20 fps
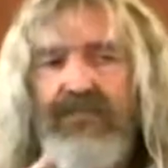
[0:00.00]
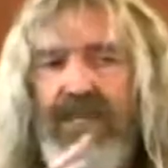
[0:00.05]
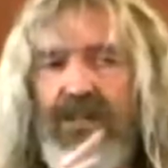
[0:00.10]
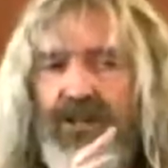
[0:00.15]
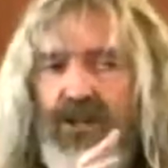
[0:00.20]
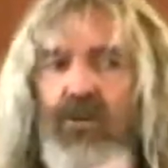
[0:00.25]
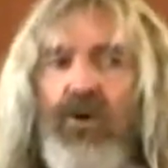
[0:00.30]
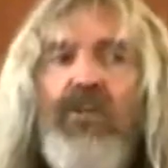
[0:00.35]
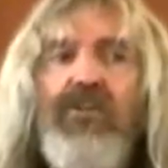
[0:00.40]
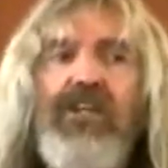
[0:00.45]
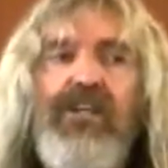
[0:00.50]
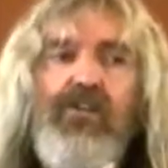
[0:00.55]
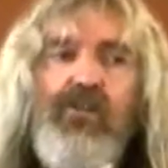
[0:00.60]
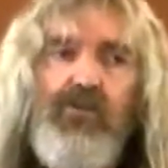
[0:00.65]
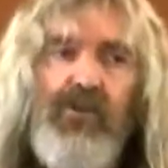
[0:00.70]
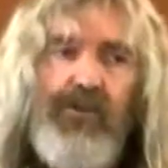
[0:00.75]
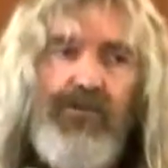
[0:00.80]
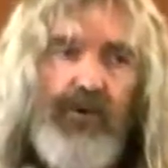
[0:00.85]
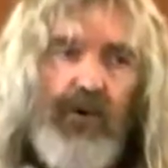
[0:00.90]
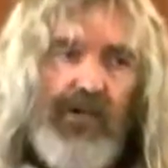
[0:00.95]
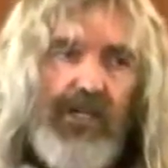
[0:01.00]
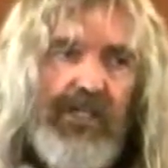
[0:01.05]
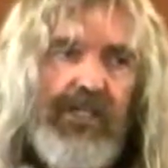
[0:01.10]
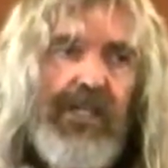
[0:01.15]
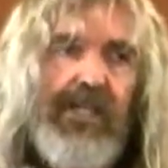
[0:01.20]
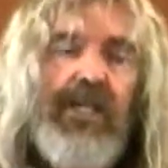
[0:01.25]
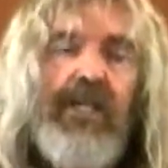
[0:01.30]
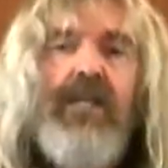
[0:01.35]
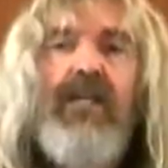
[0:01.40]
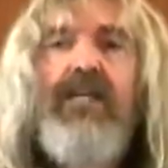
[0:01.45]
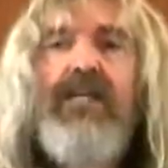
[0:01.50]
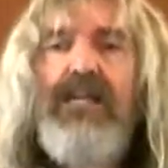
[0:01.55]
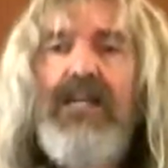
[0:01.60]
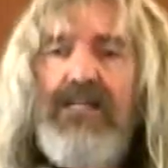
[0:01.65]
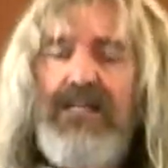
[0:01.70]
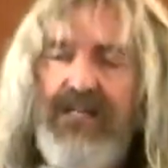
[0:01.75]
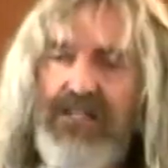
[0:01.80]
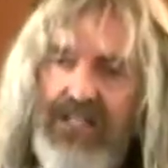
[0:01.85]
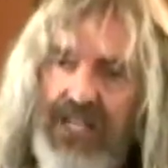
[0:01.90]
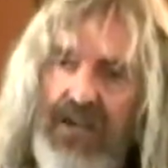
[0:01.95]
The one they knew before he died
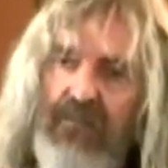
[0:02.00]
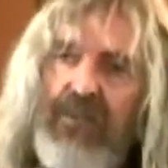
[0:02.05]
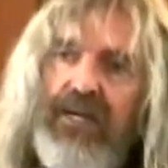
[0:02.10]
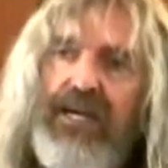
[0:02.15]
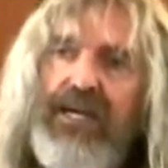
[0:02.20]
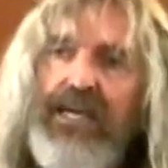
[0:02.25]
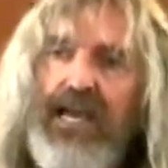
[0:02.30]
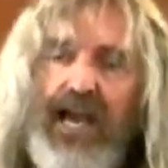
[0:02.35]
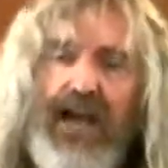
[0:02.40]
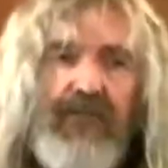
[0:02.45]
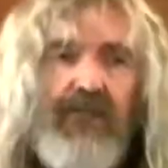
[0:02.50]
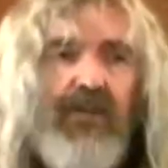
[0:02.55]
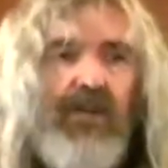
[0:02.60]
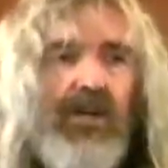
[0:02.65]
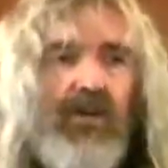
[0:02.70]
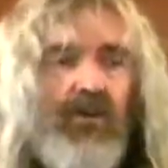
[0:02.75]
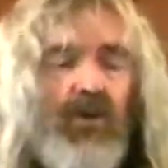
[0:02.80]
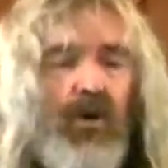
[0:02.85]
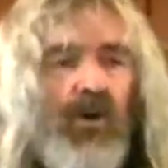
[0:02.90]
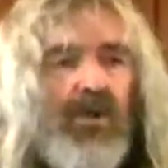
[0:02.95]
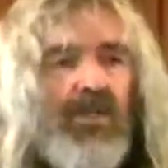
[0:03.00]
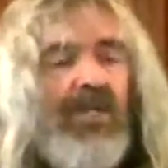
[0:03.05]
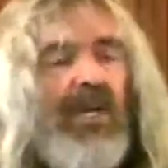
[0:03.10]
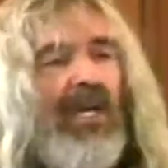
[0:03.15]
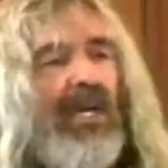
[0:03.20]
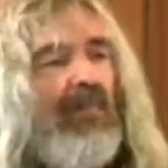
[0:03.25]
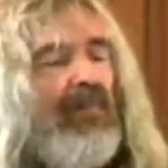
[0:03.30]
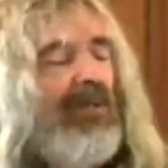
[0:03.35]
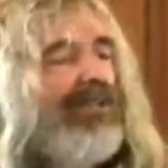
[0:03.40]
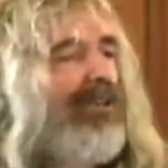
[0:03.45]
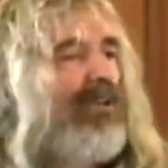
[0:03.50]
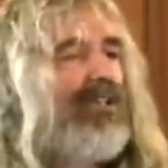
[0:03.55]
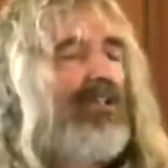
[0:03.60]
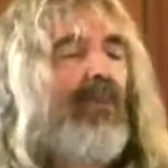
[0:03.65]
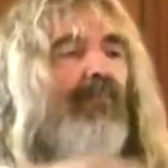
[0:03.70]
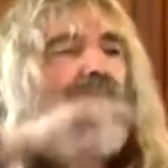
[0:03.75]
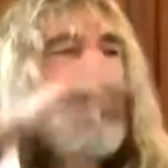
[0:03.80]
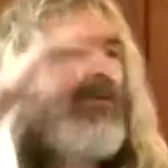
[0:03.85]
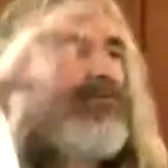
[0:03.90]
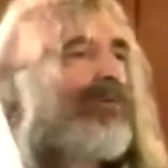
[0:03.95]
is the same guy after he rose, but there's
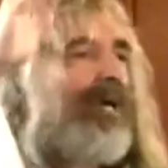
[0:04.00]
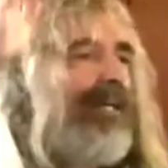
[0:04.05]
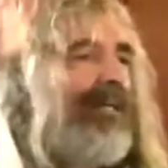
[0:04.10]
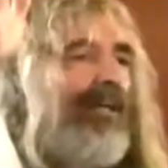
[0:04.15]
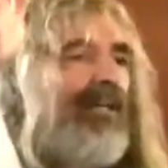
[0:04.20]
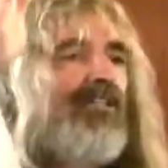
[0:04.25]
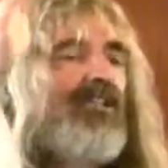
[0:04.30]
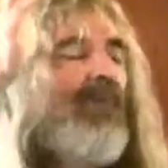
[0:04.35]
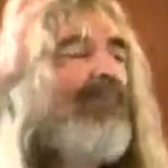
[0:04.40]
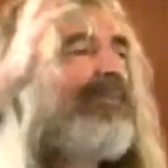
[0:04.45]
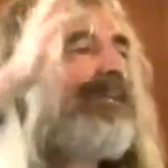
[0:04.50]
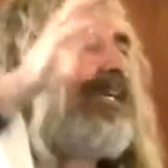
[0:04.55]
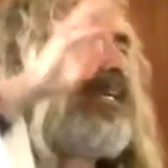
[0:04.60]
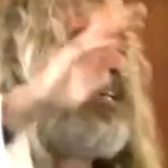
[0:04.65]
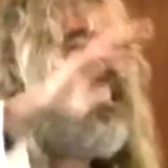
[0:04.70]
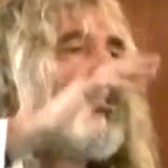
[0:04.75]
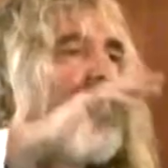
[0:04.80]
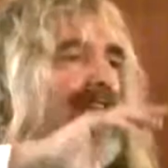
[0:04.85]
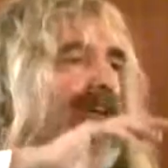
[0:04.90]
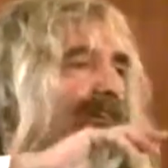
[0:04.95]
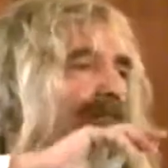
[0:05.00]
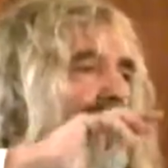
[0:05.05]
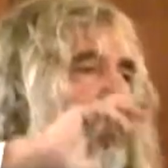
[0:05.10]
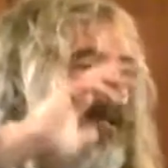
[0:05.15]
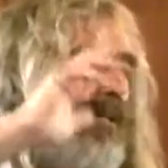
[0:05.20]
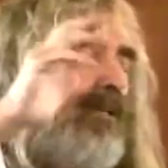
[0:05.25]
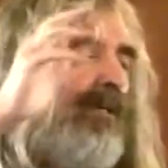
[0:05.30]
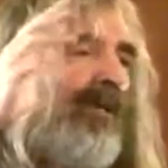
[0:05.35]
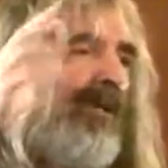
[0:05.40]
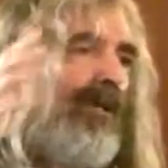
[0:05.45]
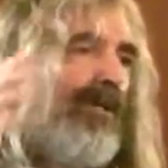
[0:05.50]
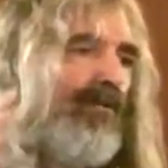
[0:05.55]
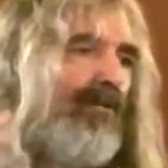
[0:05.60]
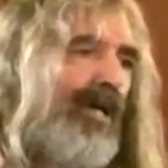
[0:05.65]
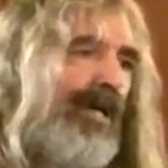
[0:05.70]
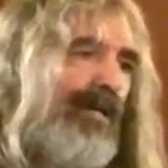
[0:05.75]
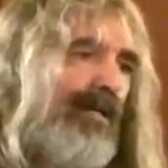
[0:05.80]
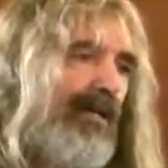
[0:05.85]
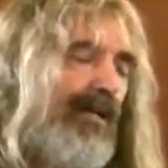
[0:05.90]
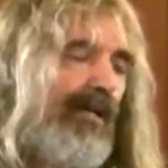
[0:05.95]
something radical, something has shifted
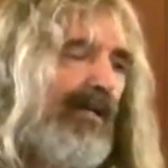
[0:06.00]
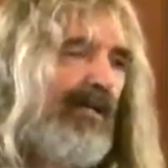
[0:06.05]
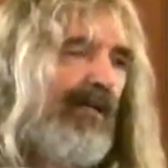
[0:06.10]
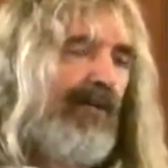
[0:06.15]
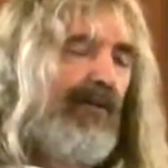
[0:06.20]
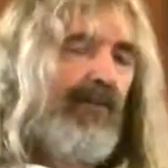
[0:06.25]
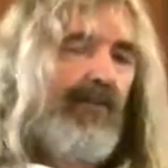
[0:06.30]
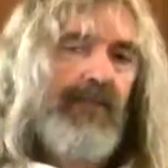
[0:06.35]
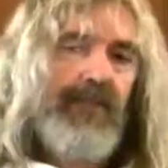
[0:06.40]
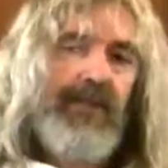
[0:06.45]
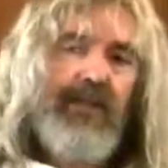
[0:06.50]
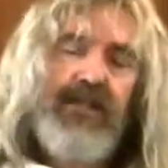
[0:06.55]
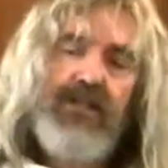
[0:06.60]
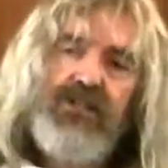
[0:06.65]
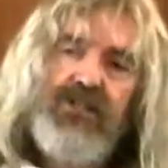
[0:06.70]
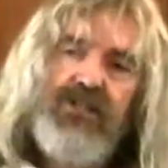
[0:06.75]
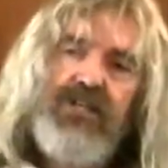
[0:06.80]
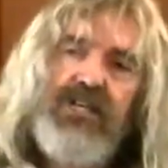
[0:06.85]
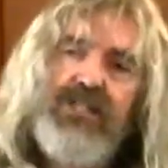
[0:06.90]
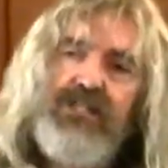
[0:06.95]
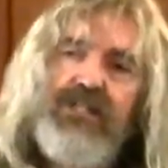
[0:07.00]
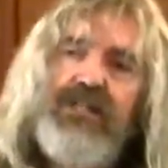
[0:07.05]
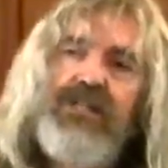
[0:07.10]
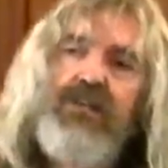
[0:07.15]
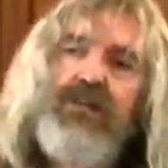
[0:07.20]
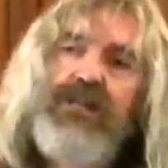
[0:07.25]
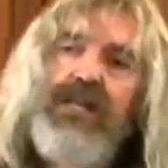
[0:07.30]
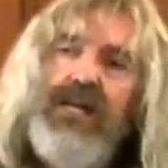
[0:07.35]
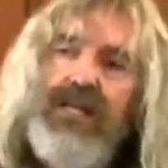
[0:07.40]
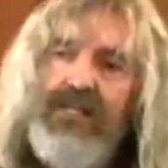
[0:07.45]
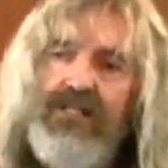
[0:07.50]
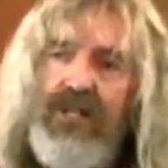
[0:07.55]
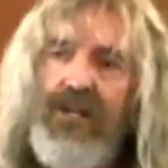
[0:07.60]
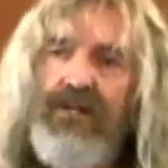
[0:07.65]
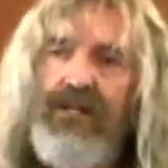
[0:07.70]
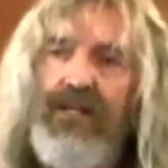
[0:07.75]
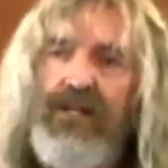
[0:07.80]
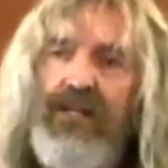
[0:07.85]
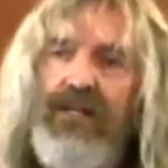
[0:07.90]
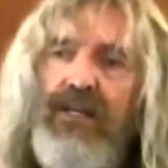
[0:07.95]
radically. And I suggested to you last
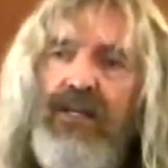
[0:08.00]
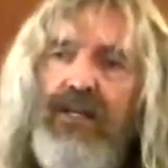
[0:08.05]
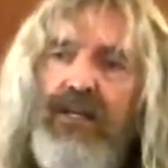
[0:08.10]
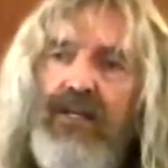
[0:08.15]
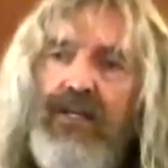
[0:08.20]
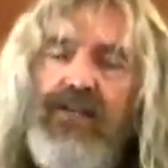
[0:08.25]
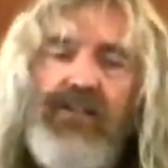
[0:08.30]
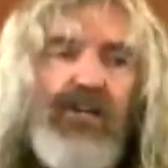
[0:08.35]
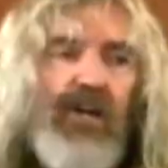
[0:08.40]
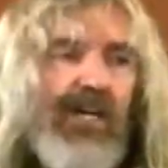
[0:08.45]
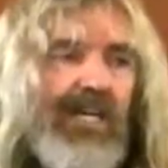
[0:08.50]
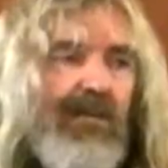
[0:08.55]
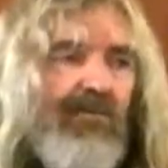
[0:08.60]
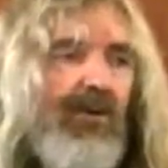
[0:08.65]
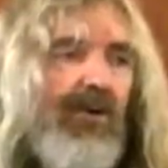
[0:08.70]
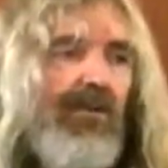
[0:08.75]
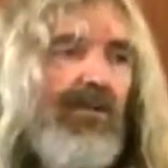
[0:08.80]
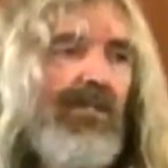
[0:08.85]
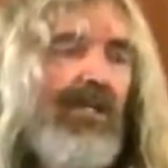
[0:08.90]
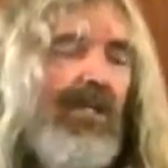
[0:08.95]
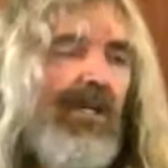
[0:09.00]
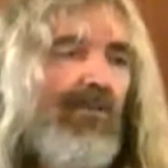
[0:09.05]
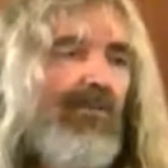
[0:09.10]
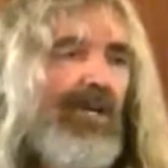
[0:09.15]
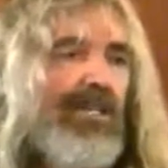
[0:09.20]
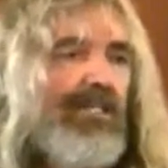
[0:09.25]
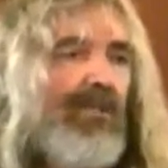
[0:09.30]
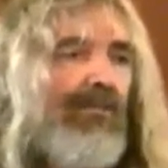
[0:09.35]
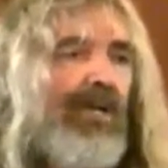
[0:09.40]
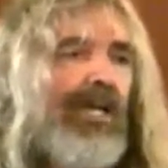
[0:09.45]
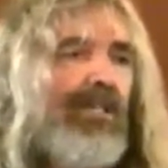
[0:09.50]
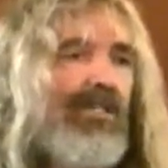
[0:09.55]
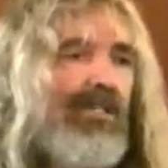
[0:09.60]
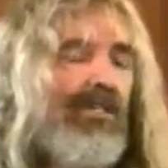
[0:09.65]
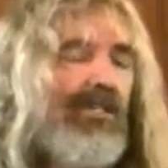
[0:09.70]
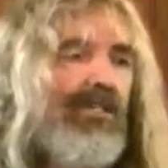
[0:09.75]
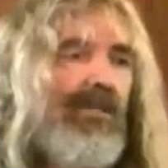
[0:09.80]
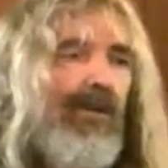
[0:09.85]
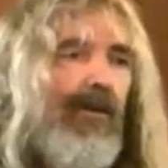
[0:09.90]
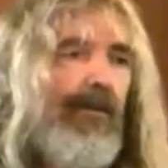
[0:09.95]
Sunday in talking about
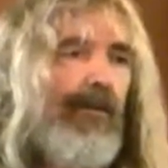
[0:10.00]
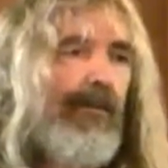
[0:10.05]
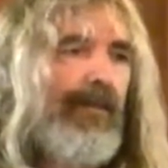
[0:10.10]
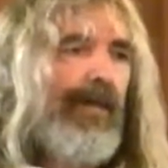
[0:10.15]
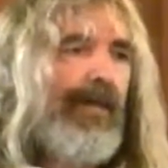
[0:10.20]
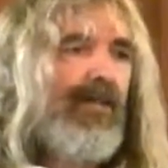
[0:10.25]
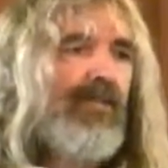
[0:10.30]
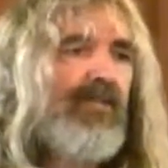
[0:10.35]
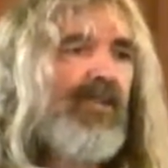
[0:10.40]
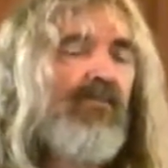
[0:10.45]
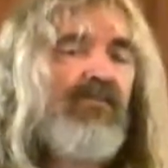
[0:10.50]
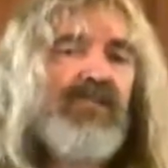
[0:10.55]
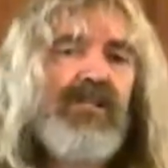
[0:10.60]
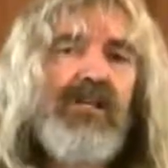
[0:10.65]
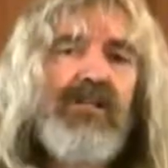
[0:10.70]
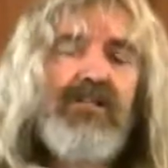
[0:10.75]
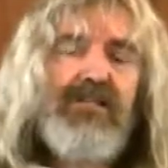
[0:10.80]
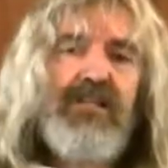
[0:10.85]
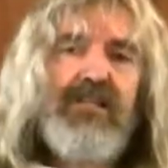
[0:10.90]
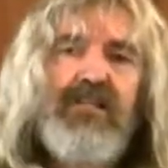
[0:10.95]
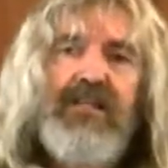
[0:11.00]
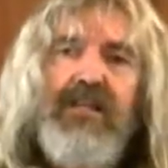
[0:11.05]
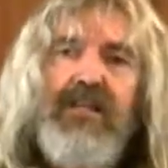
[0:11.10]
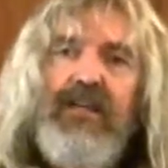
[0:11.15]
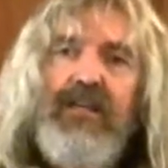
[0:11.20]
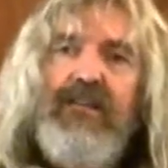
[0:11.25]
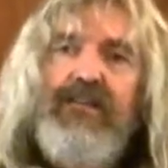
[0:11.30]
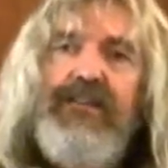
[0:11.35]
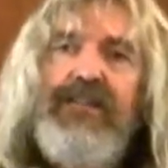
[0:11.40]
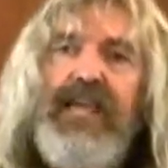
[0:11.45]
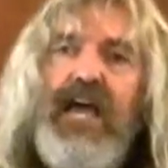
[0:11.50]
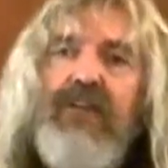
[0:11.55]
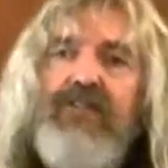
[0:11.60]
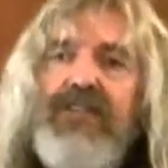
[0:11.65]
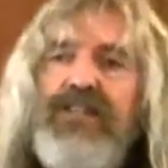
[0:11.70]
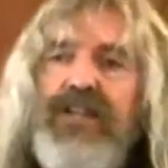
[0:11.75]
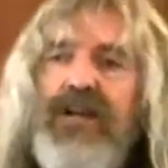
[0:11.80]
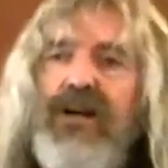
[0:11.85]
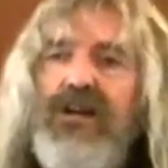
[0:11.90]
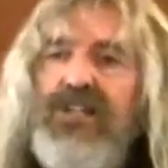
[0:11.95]
resurrection that in some senses the
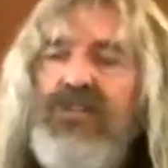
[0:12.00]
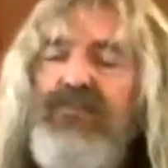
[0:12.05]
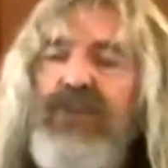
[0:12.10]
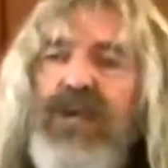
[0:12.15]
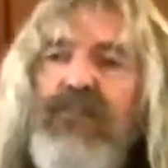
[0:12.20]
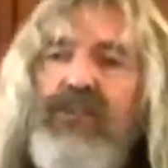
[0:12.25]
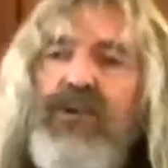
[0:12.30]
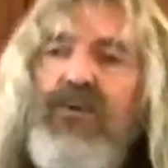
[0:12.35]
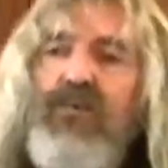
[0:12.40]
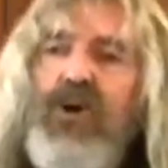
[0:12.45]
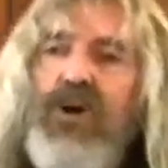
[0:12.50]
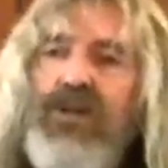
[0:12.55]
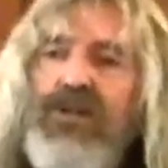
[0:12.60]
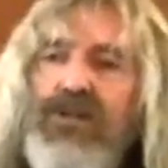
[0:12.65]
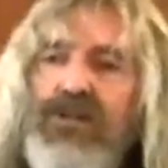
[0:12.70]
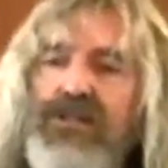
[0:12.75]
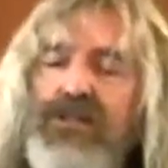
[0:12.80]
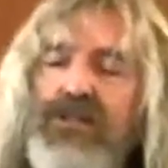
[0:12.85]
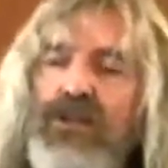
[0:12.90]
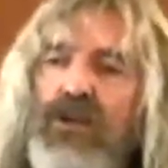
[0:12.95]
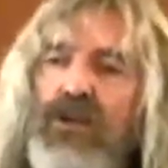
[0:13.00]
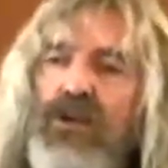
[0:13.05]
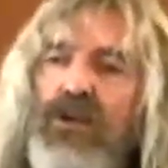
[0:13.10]
avatars may be ones